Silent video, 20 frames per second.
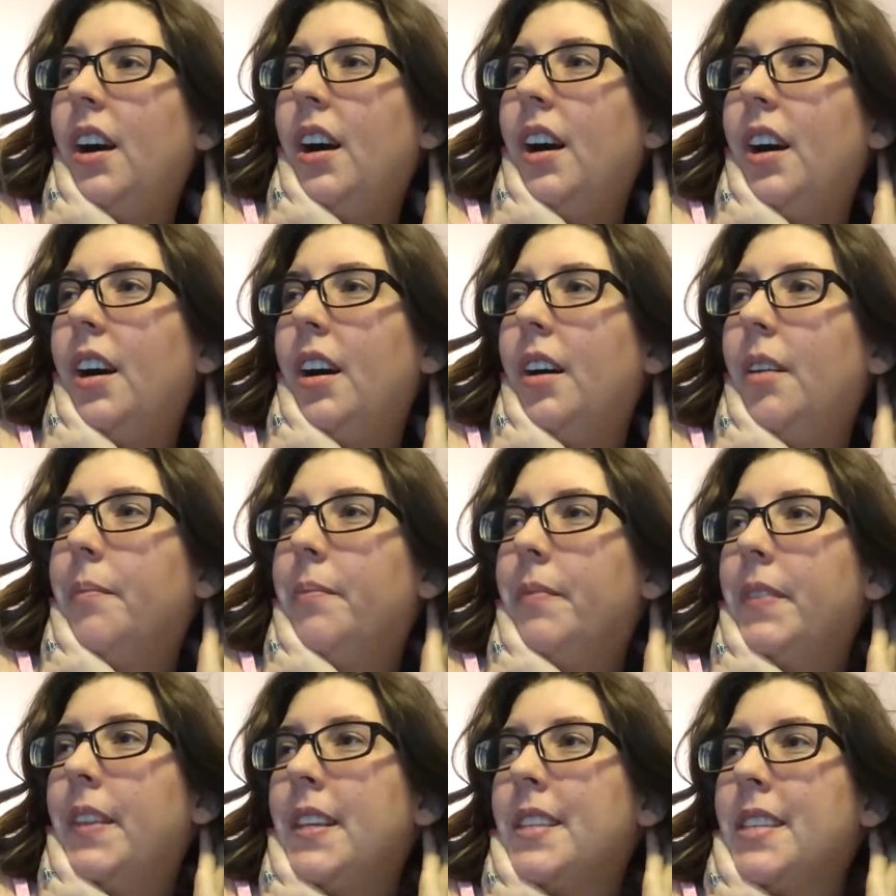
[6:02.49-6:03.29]
um,
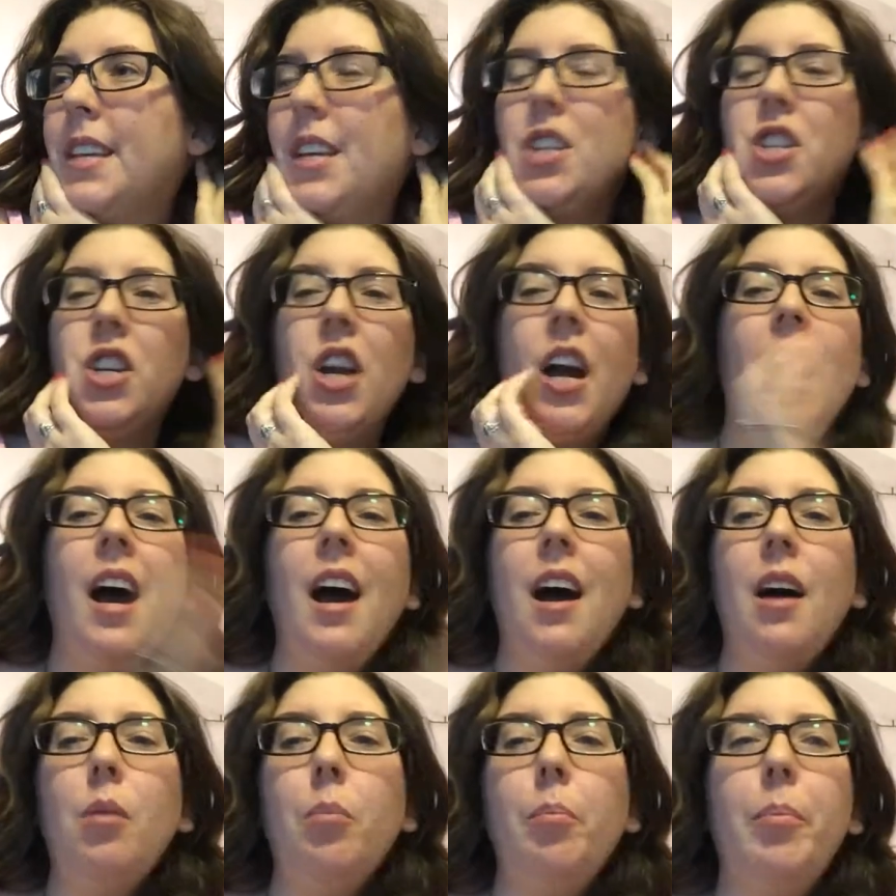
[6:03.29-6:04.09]
things like
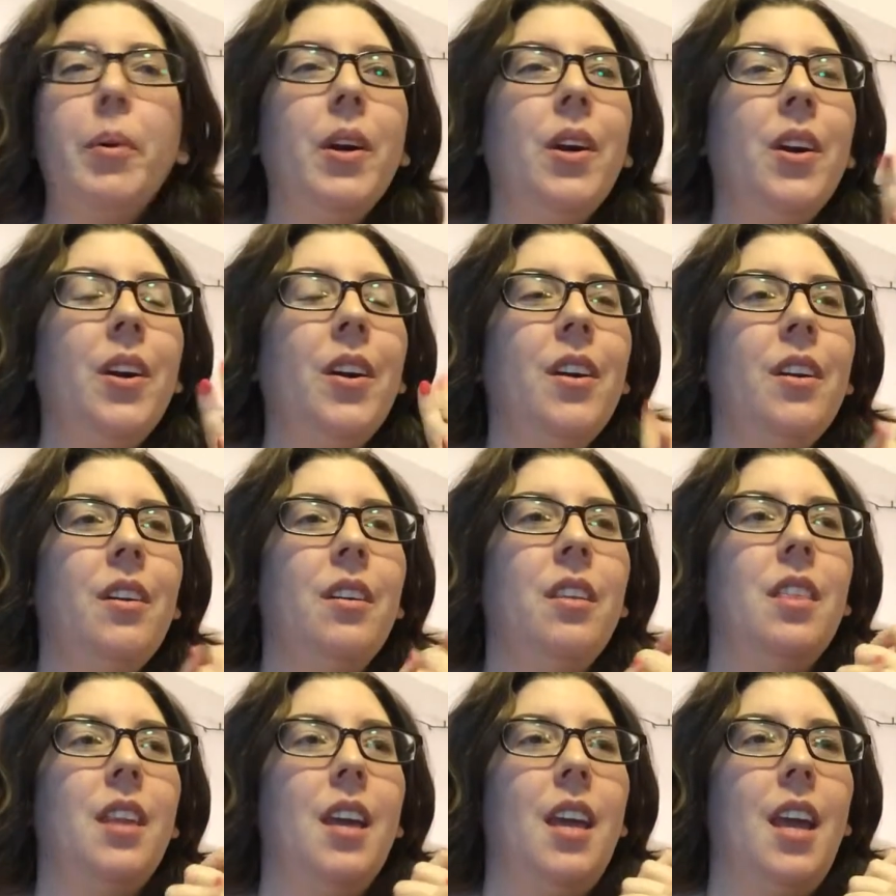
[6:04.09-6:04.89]

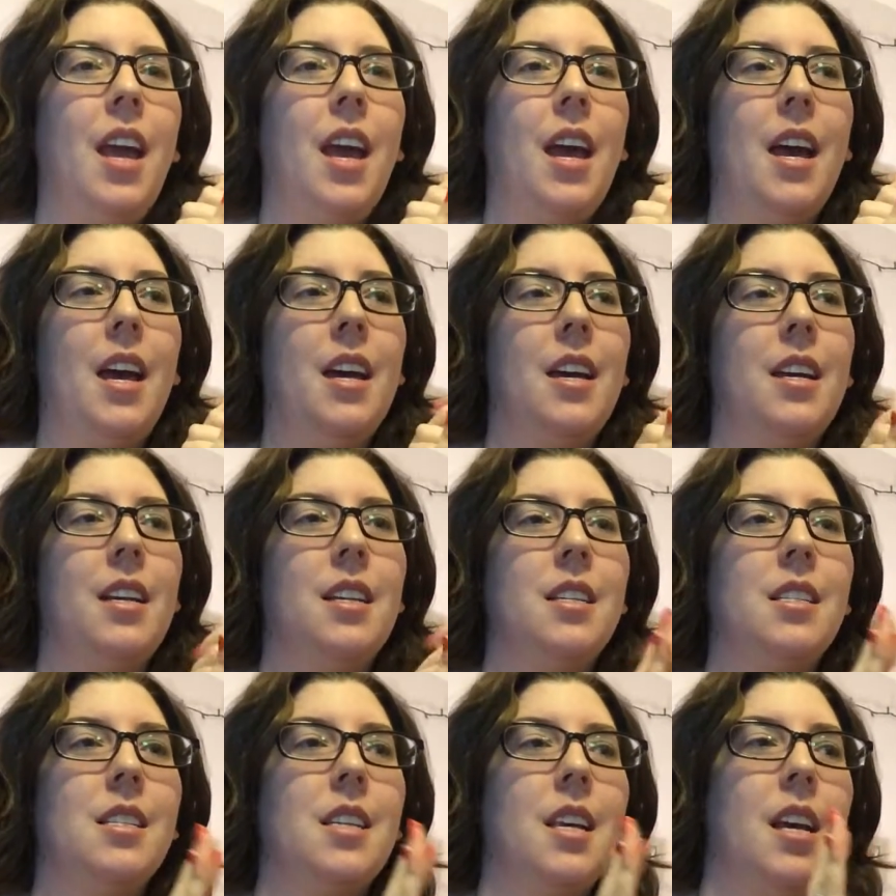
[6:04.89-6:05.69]
childbirth
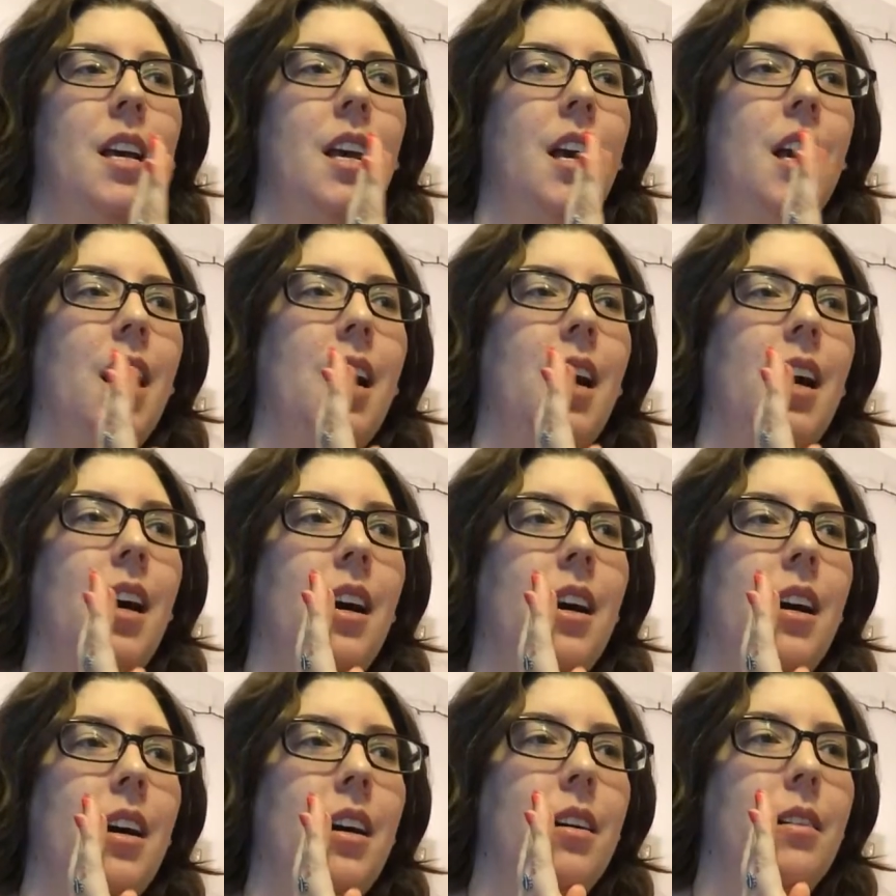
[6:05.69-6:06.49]
and
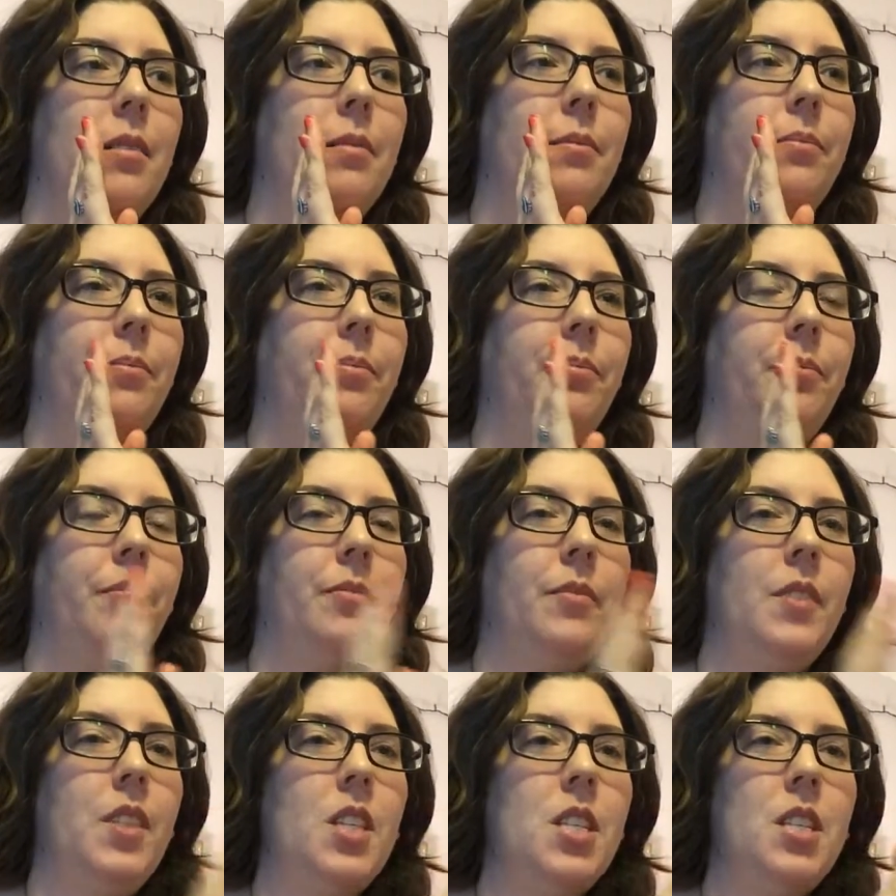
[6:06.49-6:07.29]
um,
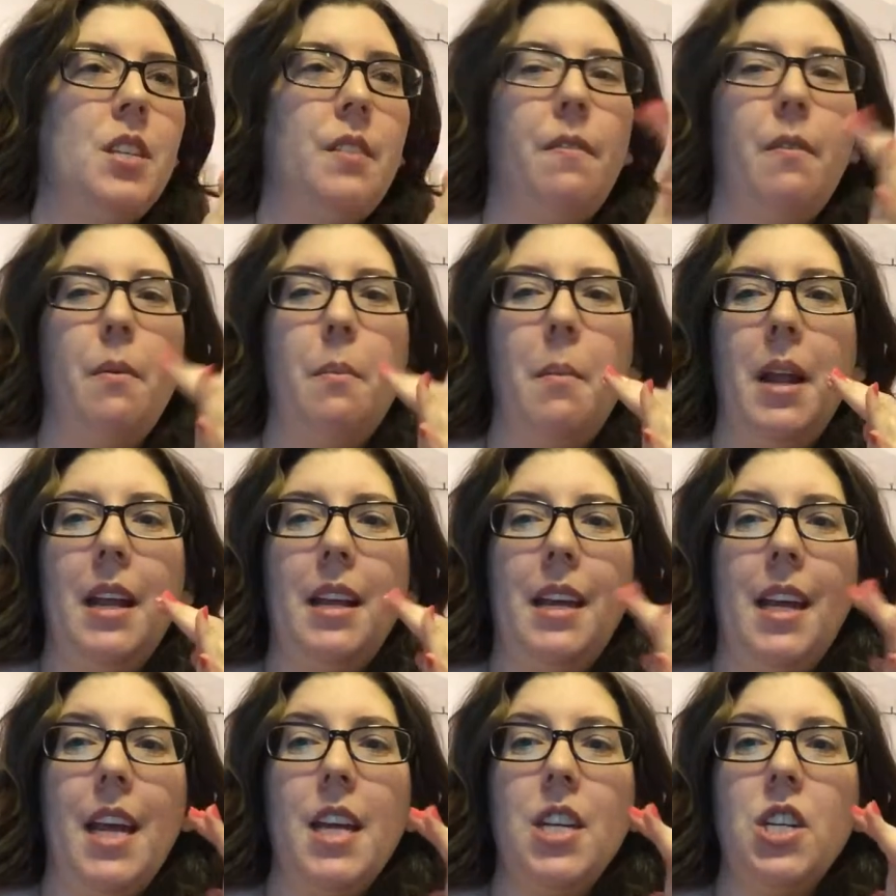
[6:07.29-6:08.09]
just different
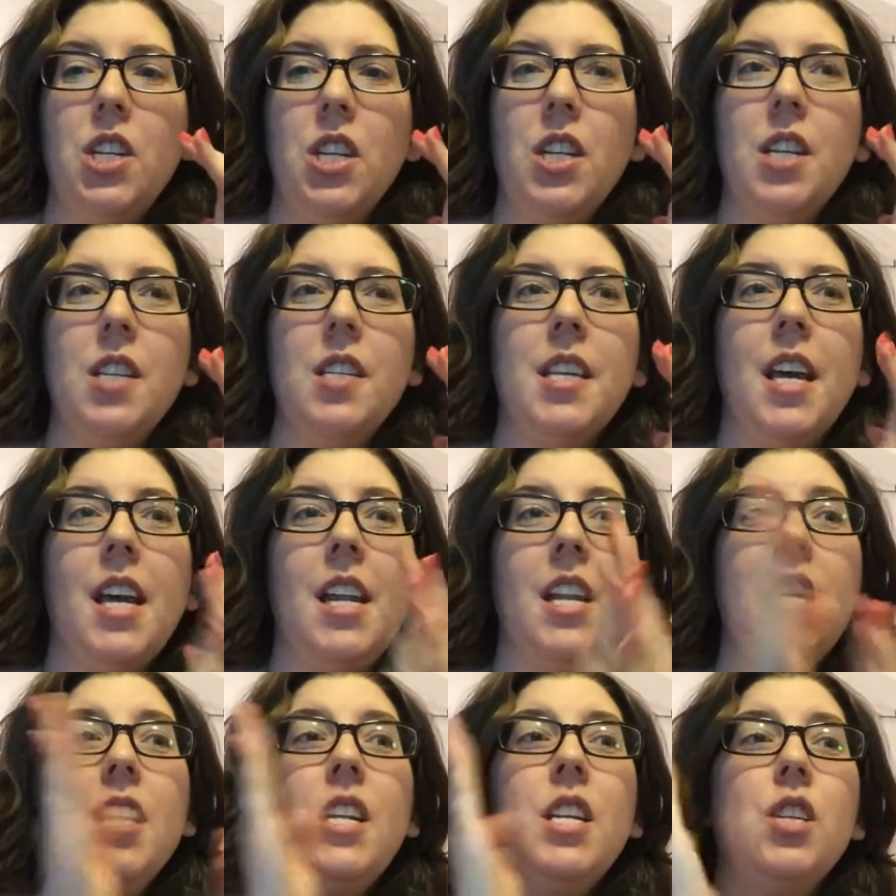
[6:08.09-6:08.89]
medications.
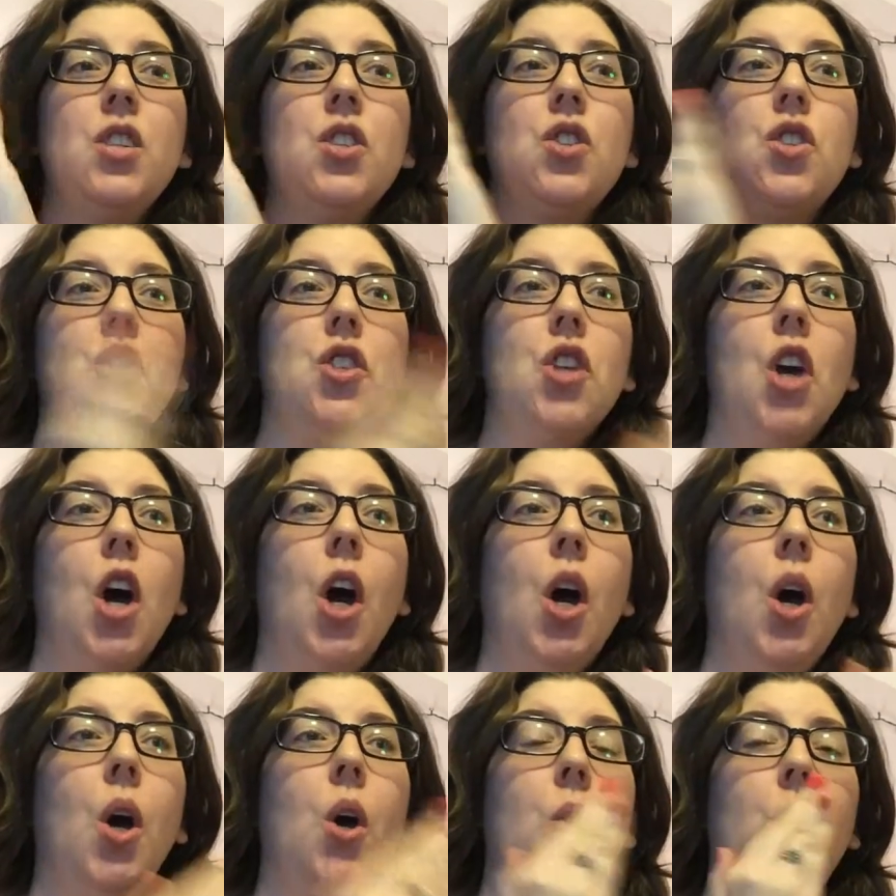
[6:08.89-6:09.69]
And it is
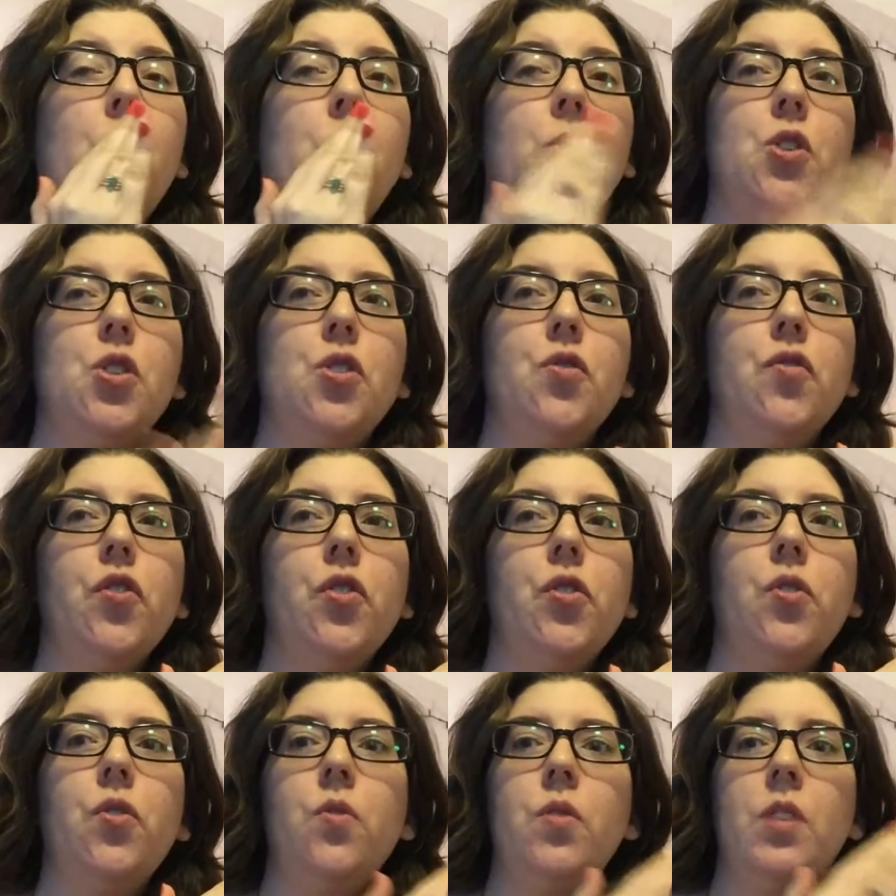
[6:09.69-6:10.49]
so
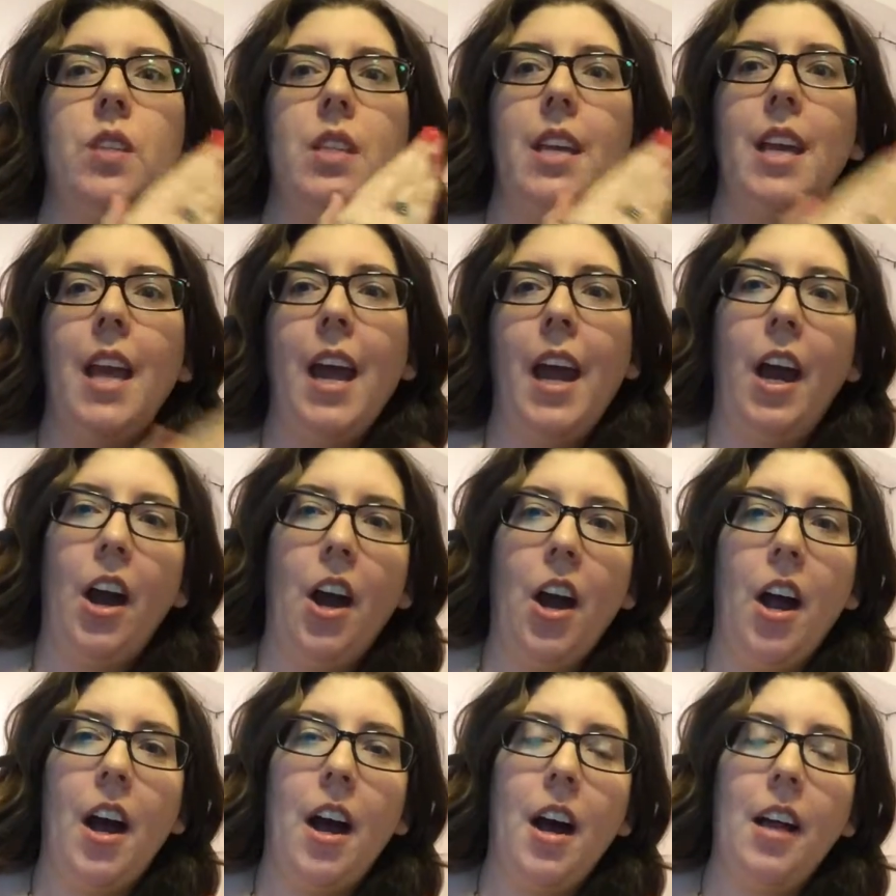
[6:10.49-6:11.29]
true to the
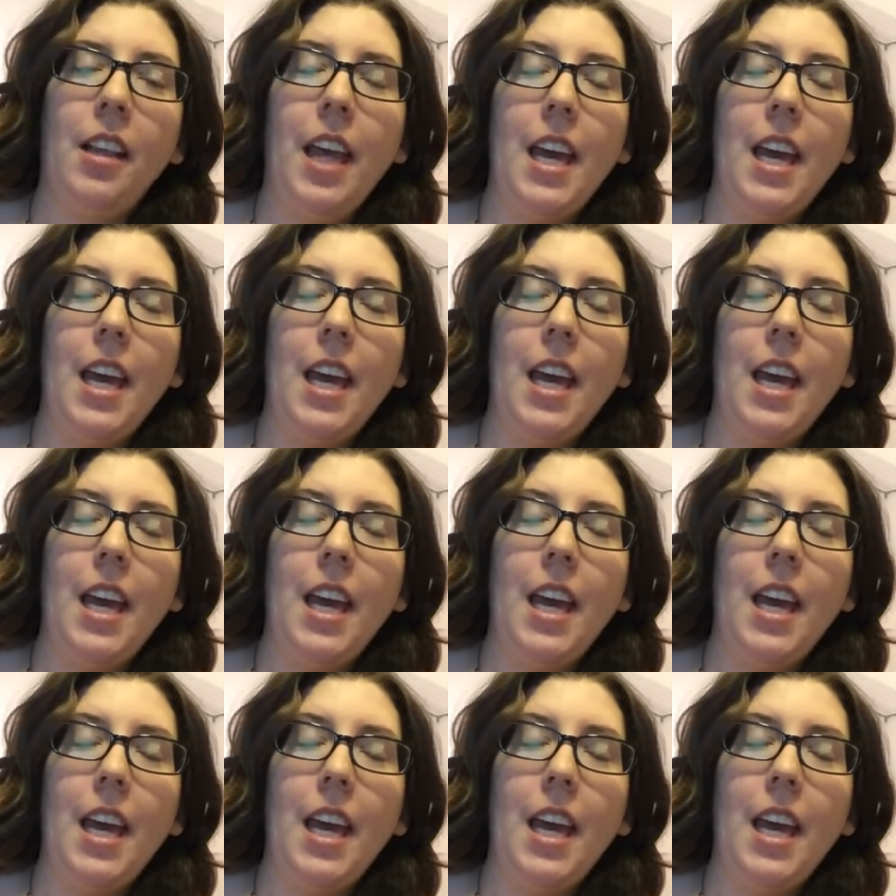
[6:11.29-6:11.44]
era.